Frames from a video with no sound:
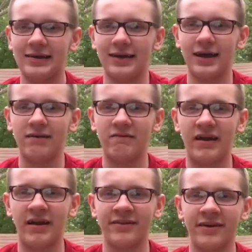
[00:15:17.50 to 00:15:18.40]
I give it 8
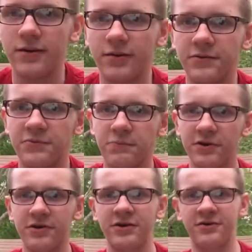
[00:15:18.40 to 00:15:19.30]
out of 10. This
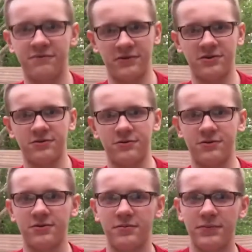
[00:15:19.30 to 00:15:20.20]
book is fictional,
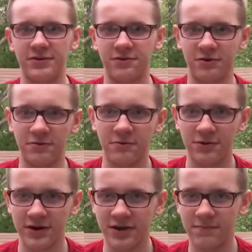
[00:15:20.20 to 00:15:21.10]
but the drug war
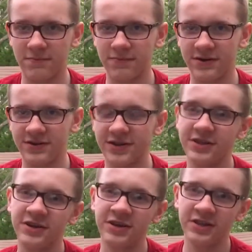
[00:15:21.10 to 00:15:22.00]
and President
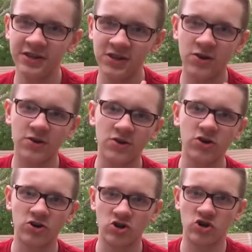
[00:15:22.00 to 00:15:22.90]

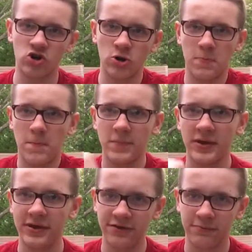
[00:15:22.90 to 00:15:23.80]
dictatorship
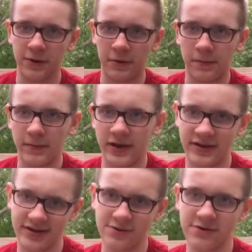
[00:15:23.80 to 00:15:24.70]
is real and
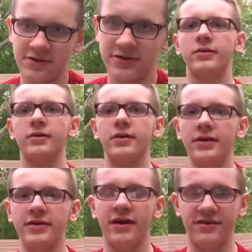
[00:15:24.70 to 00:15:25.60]
serious.
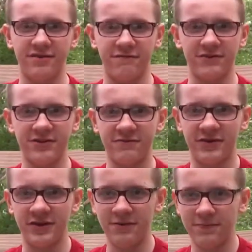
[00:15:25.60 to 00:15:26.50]
That is it for this
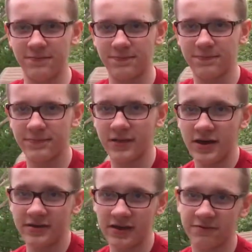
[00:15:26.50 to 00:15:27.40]
video.
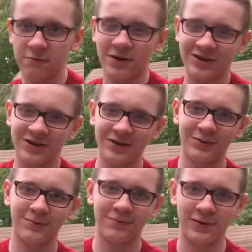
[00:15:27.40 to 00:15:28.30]
Thanks for watching.
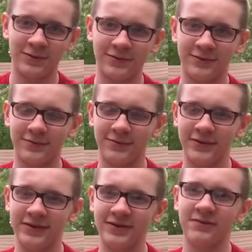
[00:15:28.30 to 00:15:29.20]
Well, wait,
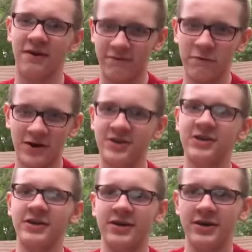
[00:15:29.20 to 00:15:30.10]
you have to watch it.
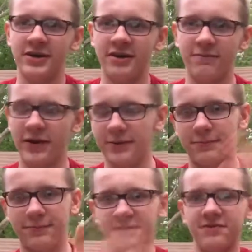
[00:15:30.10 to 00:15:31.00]
Never mind,
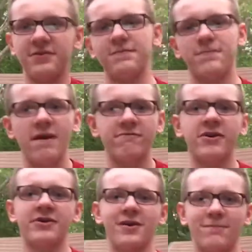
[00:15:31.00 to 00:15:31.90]
whatever. Have a great day.